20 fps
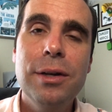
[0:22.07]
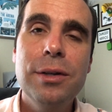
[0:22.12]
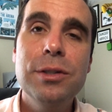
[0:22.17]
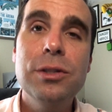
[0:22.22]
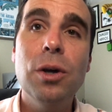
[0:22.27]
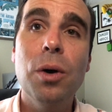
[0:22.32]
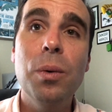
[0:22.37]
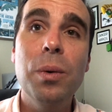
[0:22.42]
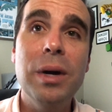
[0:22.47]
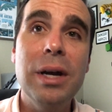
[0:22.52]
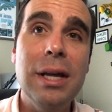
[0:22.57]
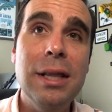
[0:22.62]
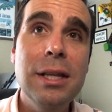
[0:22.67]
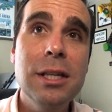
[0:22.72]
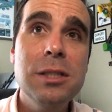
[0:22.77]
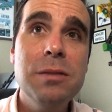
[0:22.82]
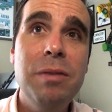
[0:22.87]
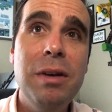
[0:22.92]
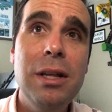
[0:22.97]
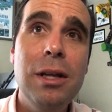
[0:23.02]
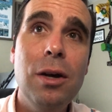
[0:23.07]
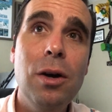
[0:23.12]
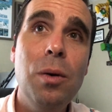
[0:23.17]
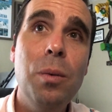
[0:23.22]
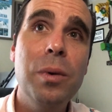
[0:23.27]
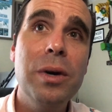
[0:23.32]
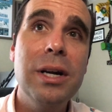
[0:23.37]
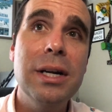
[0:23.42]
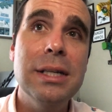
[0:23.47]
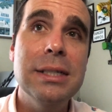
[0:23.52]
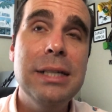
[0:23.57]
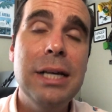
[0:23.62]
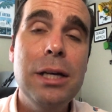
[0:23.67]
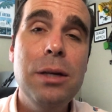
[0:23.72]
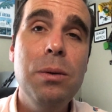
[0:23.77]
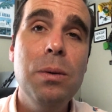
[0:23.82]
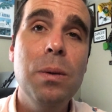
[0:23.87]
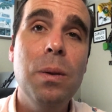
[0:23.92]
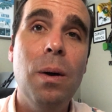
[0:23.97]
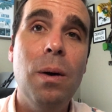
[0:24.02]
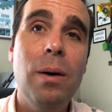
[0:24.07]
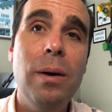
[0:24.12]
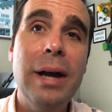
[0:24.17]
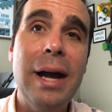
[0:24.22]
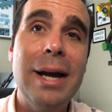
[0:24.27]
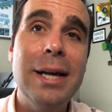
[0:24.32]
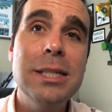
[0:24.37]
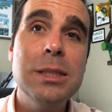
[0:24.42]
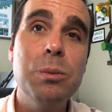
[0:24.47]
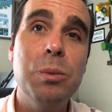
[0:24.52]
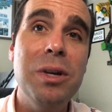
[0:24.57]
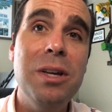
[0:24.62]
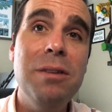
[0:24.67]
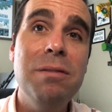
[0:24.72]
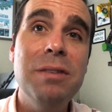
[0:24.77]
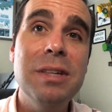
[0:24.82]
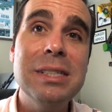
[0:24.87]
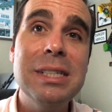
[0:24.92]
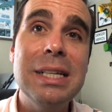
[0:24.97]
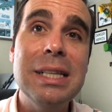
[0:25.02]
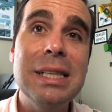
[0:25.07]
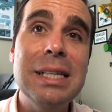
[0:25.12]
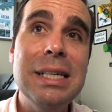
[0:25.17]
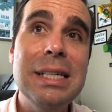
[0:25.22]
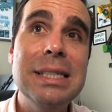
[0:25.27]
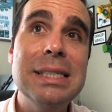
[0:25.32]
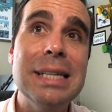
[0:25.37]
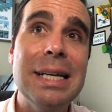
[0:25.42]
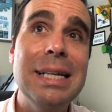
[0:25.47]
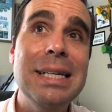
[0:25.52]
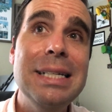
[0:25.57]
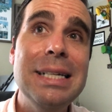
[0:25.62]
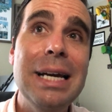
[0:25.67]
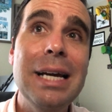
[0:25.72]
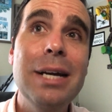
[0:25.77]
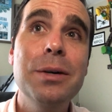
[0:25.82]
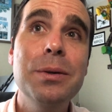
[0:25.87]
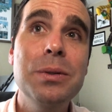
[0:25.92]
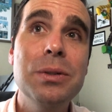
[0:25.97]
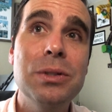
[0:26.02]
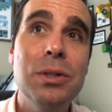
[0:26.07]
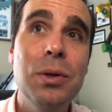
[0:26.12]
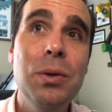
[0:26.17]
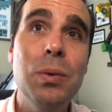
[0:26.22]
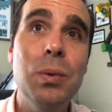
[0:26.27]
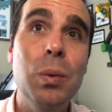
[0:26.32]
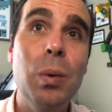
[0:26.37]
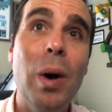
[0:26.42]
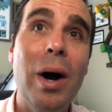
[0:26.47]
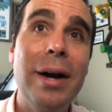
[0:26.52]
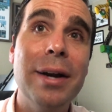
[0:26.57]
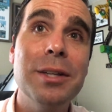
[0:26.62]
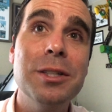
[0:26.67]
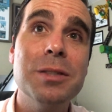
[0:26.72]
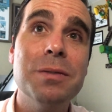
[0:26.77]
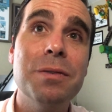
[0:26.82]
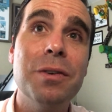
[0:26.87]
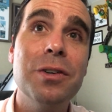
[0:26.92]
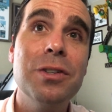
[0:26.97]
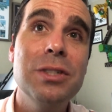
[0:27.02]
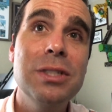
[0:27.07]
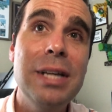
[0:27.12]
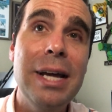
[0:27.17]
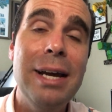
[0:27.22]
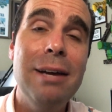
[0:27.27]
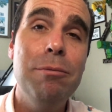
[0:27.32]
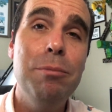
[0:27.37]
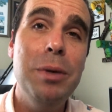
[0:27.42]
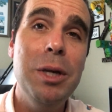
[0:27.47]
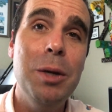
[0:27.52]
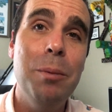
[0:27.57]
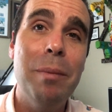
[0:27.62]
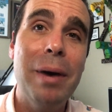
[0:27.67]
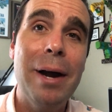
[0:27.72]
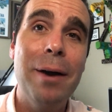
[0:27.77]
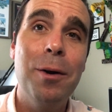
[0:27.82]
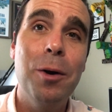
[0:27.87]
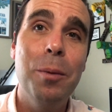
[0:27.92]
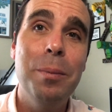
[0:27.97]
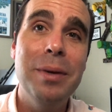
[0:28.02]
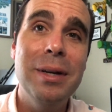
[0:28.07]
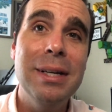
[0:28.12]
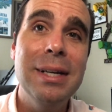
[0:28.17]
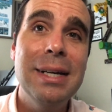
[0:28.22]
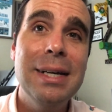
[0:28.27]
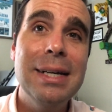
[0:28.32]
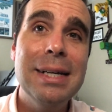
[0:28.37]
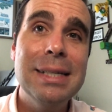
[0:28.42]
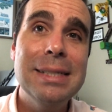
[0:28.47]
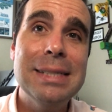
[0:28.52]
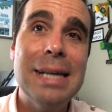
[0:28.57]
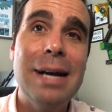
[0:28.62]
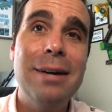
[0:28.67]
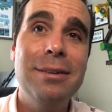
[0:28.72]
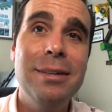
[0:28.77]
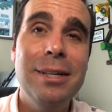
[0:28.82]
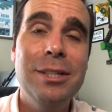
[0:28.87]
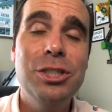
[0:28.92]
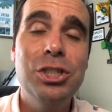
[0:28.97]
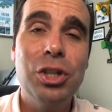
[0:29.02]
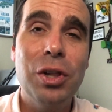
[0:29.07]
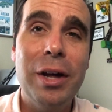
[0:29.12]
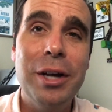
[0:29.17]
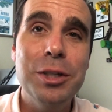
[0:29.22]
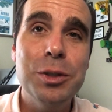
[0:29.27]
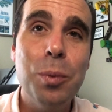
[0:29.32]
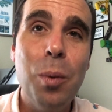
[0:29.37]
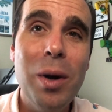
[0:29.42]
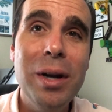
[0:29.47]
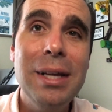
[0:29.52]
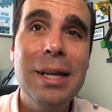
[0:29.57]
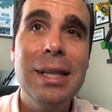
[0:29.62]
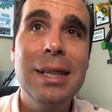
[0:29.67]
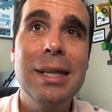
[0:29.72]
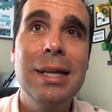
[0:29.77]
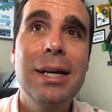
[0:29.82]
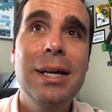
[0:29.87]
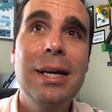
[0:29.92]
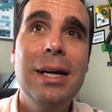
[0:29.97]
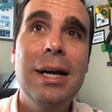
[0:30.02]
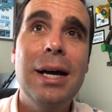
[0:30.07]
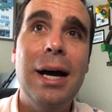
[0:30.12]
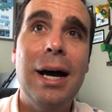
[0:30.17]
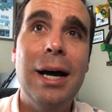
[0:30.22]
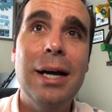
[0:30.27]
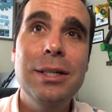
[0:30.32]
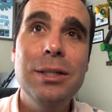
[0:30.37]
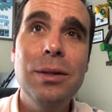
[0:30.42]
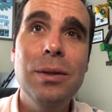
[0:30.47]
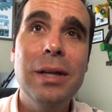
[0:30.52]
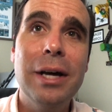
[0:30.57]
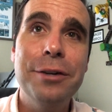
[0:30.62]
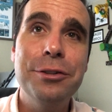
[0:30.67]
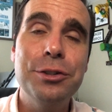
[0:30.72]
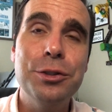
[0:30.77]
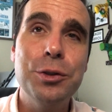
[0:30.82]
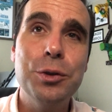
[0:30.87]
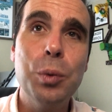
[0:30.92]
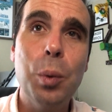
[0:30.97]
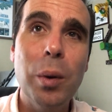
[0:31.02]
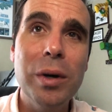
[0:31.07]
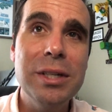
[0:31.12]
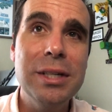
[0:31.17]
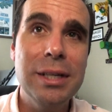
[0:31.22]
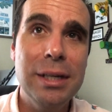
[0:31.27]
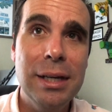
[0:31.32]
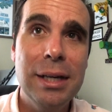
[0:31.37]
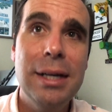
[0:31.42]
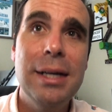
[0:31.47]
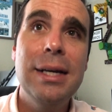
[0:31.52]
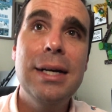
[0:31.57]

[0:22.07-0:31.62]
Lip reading: So in this video, we're going to take you along as we visit the San Diego Zoo on its first day of being back open, Saturday, July 20th, 2020.